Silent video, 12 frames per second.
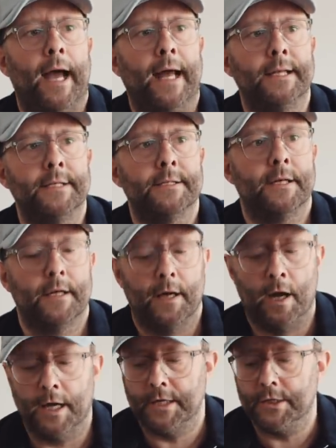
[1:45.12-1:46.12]
and
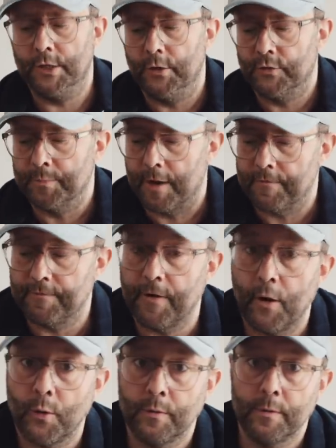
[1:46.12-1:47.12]
I can use my
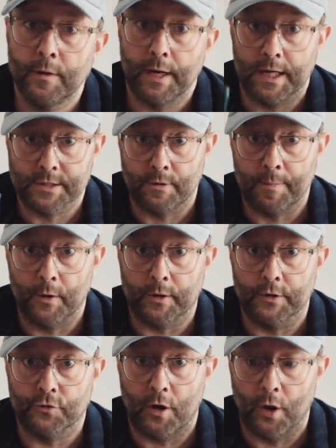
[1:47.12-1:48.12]
phone as a remote
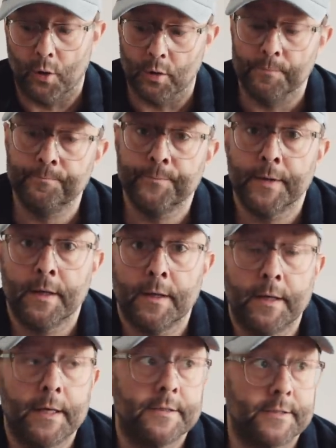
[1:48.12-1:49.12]
control
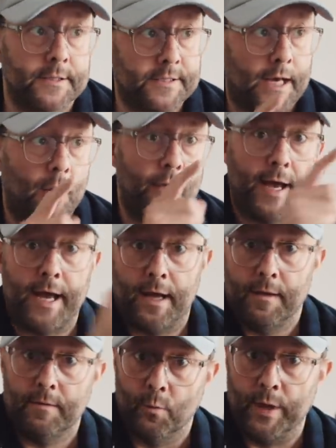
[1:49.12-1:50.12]
to tell
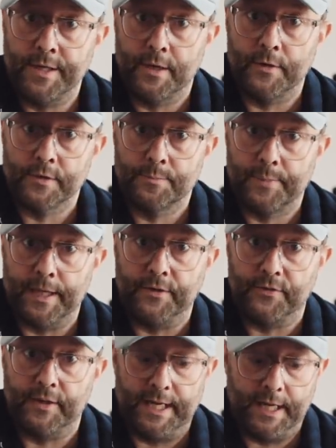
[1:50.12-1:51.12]
that Windows
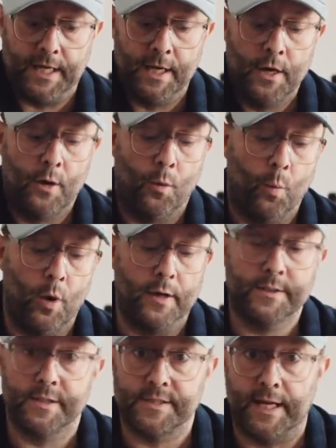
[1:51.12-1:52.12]
PC
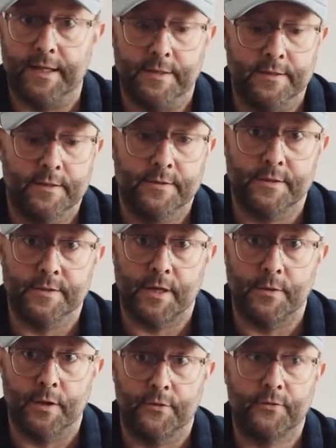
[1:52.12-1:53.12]
what to send to
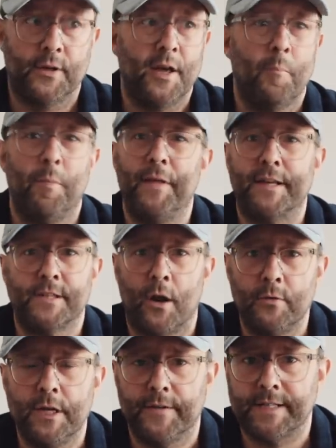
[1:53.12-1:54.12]
Sonos. But that's
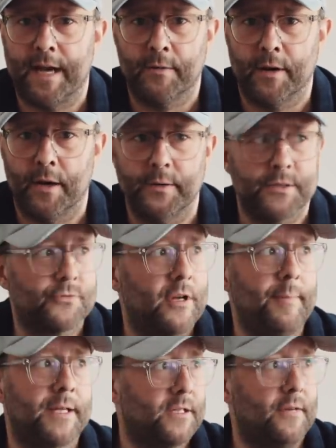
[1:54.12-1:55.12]
only for downloads.
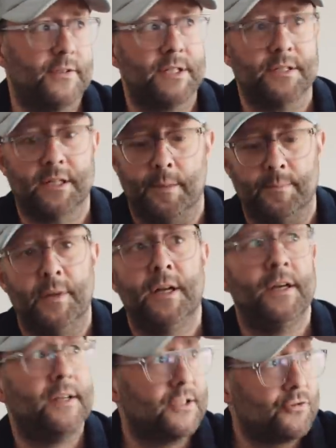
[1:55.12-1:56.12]
Streaming services come
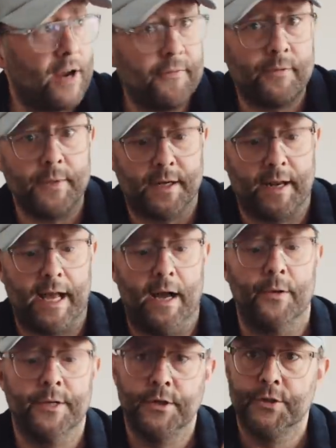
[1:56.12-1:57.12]
straight from the
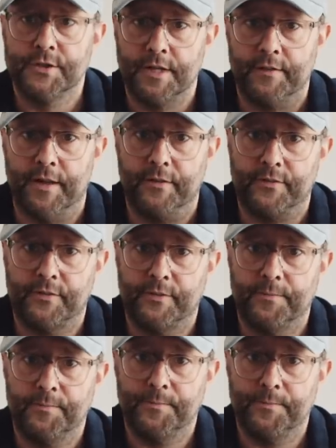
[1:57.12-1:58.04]
cloud to this.